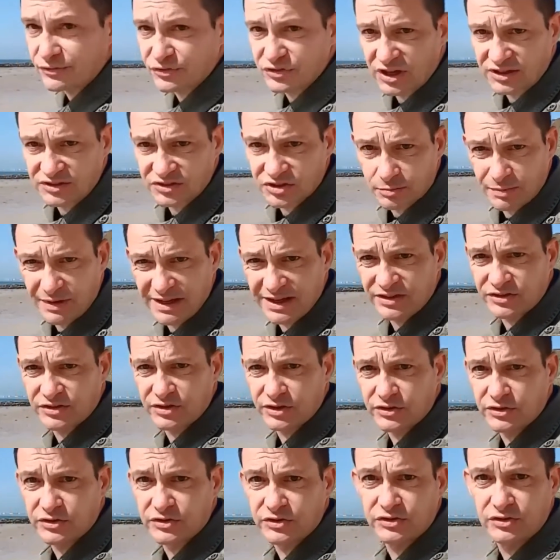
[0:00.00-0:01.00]

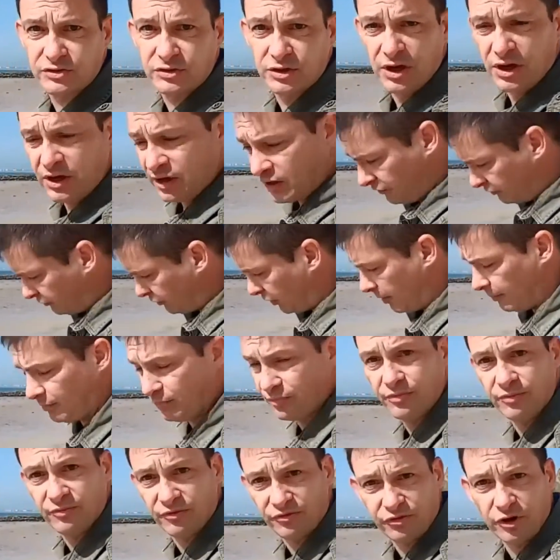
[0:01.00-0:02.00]
centimetres
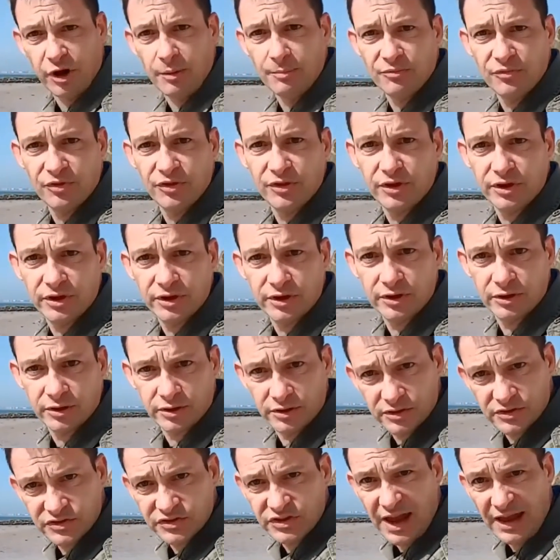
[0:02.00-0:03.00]
from the
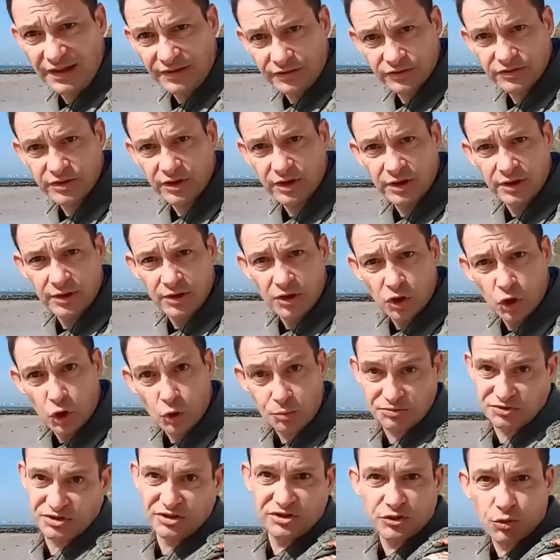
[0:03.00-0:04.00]
sand
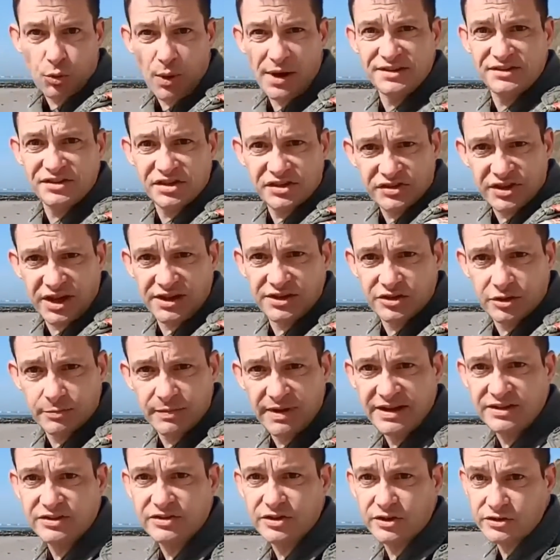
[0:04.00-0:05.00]
up to 20
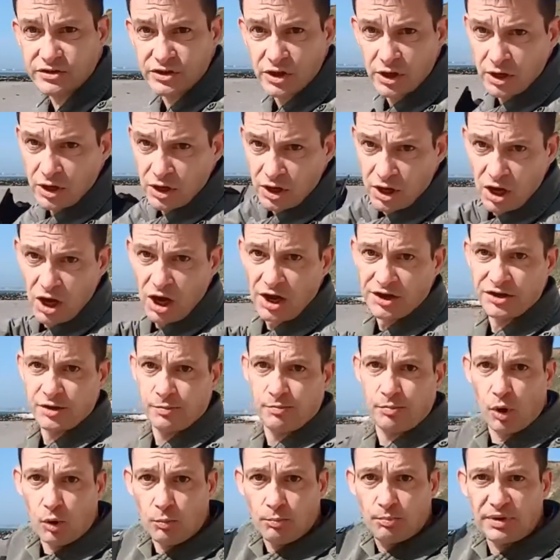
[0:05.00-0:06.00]
centimetres, and you
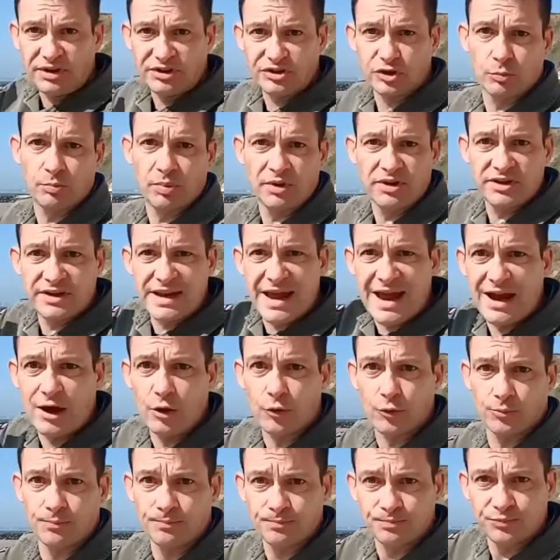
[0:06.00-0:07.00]
pump it up and
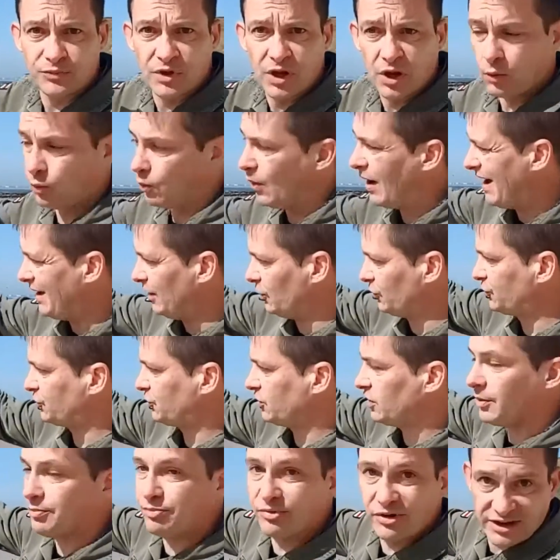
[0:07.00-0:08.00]
down whilst
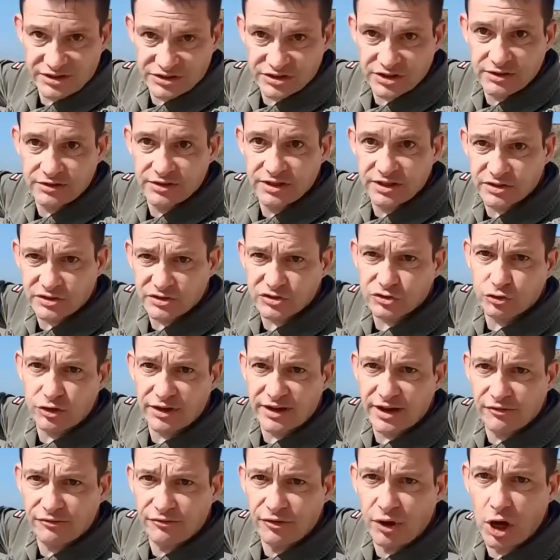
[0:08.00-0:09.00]
you're pressing this
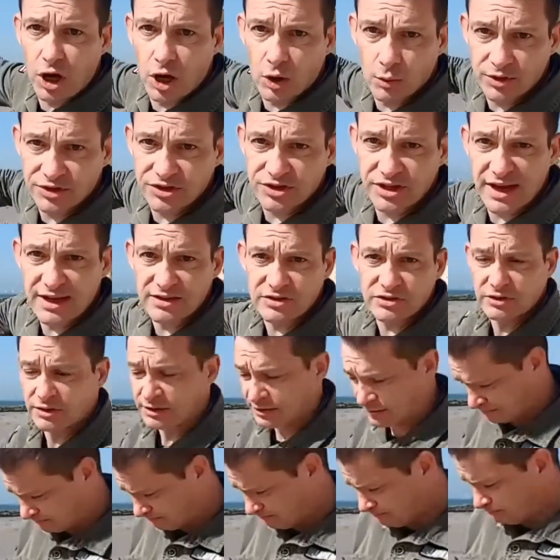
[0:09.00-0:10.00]
trigger forward, yes?
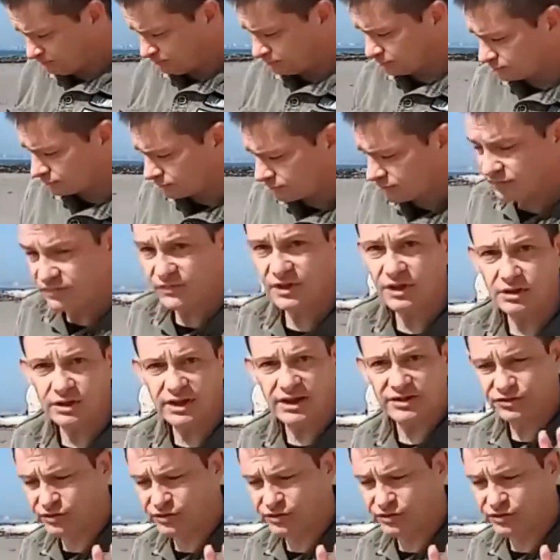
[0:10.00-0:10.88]
Let's